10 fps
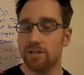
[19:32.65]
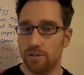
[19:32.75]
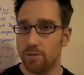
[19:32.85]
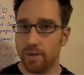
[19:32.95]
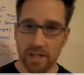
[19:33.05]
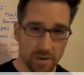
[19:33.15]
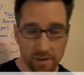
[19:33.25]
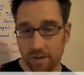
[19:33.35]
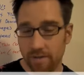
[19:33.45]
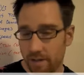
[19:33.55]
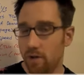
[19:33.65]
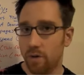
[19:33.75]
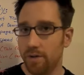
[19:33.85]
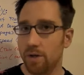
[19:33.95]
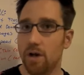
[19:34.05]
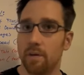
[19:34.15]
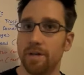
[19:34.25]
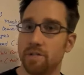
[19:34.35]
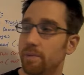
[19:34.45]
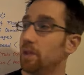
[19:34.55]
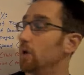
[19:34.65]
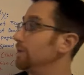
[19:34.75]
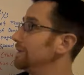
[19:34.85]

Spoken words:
to either in the video or in the comments below,